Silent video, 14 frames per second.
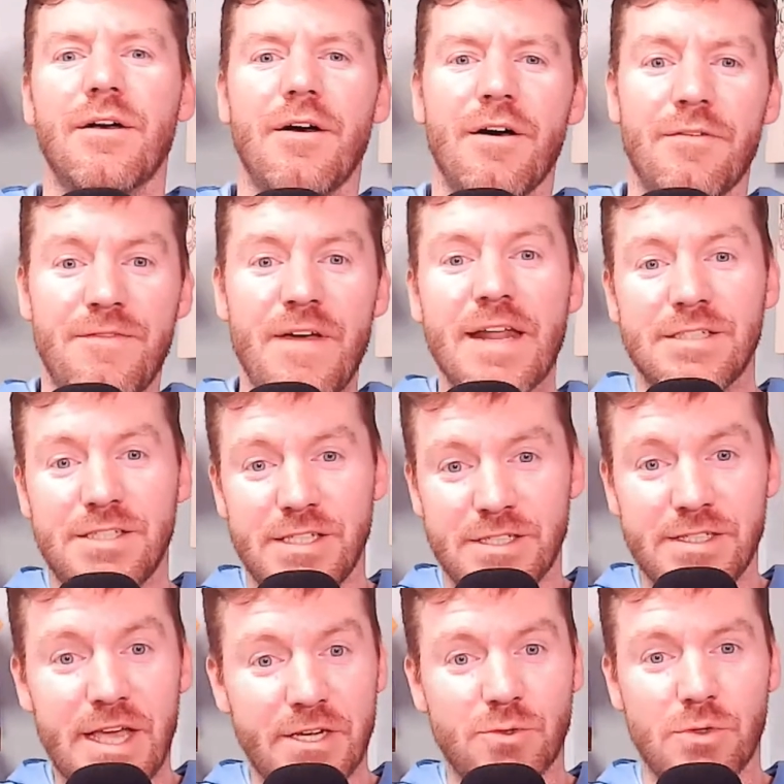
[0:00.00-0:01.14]
fantasy
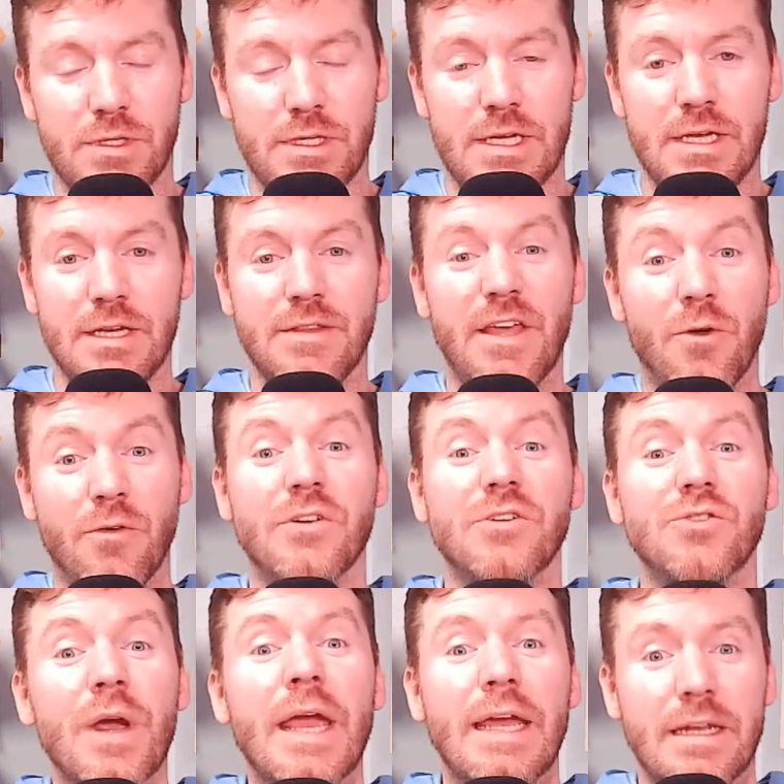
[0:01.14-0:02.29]
sexually that you have to
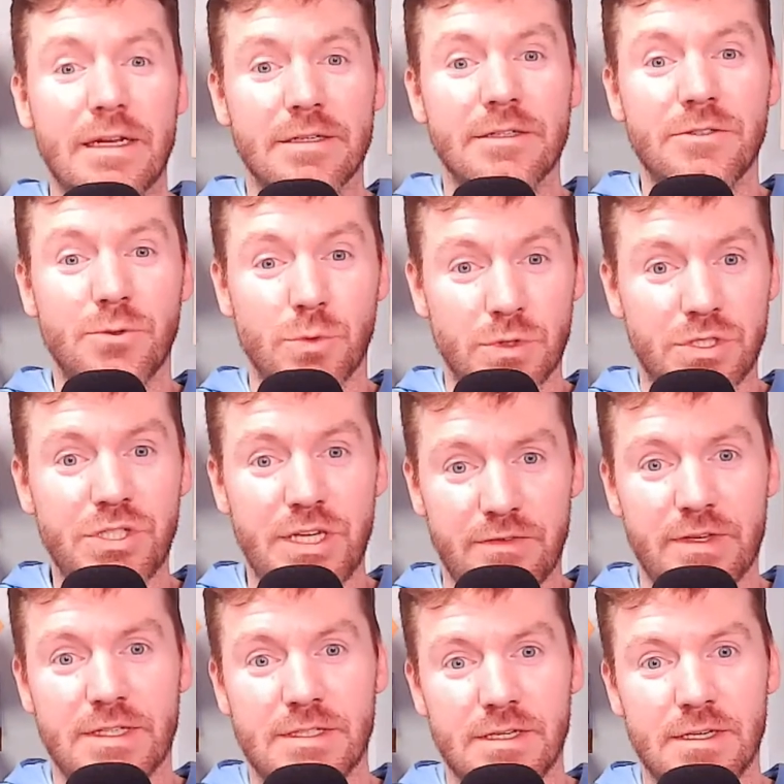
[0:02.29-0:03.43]
train to achieve
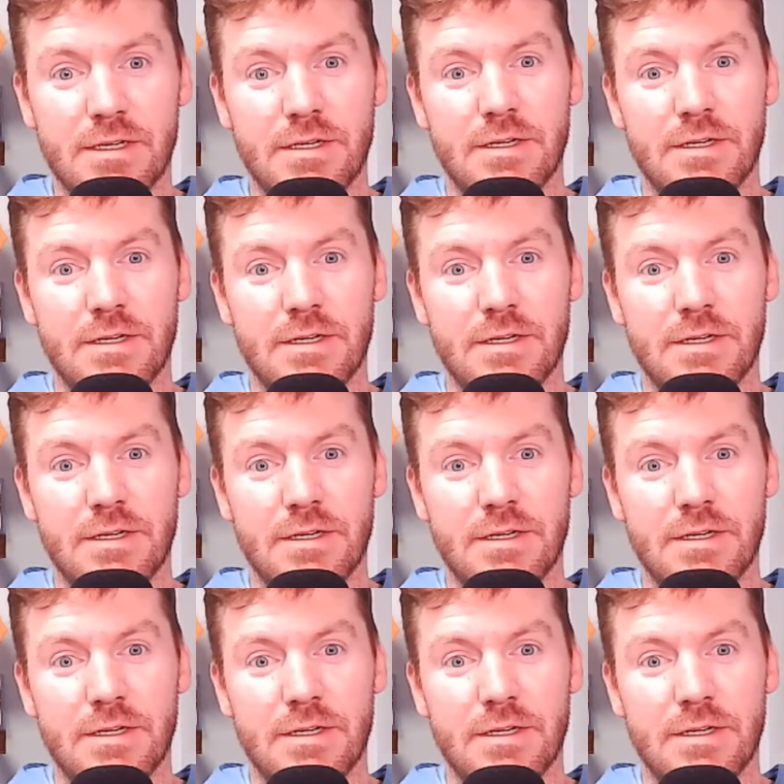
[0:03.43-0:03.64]
it.